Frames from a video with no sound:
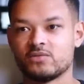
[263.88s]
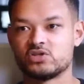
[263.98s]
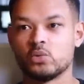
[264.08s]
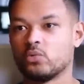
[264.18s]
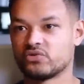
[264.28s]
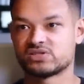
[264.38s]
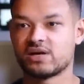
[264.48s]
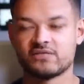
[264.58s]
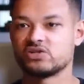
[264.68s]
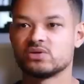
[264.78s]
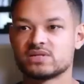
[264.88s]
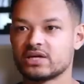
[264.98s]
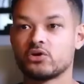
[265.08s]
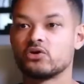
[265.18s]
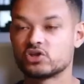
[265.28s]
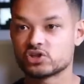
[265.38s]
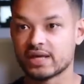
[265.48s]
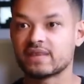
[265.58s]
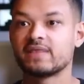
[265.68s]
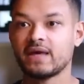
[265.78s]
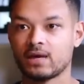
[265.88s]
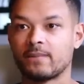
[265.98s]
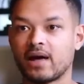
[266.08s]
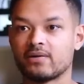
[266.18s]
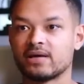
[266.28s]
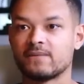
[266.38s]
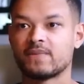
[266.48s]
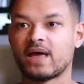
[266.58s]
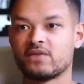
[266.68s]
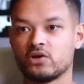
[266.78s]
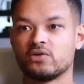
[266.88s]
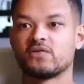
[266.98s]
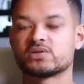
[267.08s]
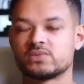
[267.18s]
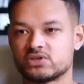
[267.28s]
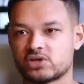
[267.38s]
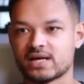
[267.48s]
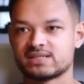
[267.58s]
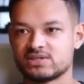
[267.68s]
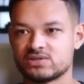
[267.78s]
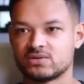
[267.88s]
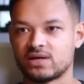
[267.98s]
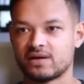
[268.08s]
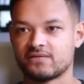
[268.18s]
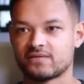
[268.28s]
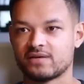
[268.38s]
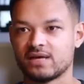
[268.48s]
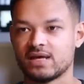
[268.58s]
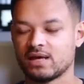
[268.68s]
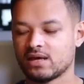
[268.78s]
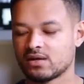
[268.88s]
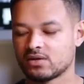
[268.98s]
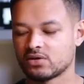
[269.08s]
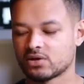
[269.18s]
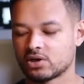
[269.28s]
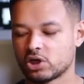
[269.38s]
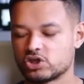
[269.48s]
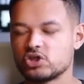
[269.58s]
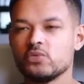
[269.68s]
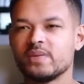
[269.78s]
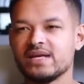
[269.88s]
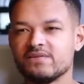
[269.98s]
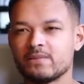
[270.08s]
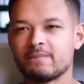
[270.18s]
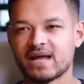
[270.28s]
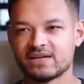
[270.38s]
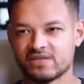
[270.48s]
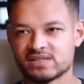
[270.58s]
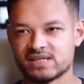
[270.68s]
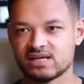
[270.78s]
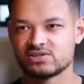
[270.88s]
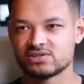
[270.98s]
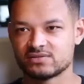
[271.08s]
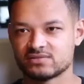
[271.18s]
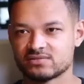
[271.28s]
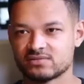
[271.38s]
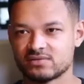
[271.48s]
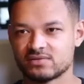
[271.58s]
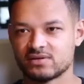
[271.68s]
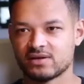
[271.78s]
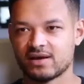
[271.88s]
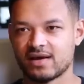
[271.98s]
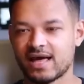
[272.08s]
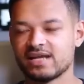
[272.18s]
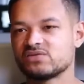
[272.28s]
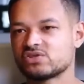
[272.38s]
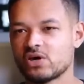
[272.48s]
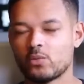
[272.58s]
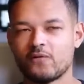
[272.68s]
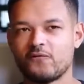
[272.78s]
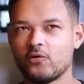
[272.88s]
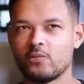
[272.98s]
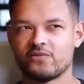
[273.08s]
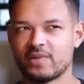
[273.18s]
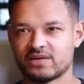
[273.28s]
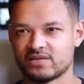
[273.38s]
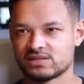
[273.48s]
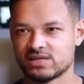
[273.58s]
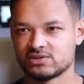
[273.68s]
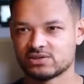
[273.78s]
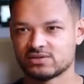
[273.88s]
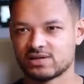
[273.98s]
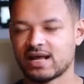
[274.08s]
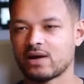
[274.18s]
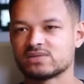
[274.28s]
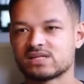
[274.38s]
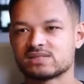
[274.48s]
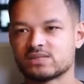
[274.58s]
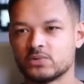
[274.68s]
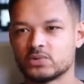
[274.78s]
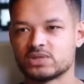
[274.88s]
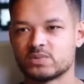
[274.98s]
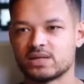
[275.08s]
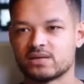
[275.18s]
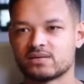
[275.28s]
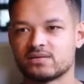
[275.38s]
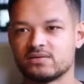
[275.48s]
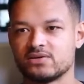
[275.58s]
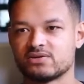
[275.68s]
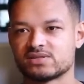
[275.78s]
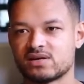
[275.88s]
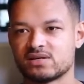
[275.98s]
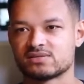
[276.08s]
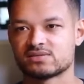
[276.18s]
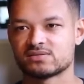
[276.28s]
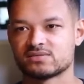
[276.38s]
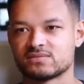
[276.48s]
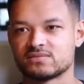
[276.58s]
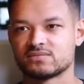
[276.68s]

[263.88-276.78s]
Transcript: do all the stuff. And she was like, no, you could just like think about it and the universe will attract it into your life. Do you believe in manifestation? And if so, what form of manifestation? And how is that supported with neuroscience? Mm-hmm.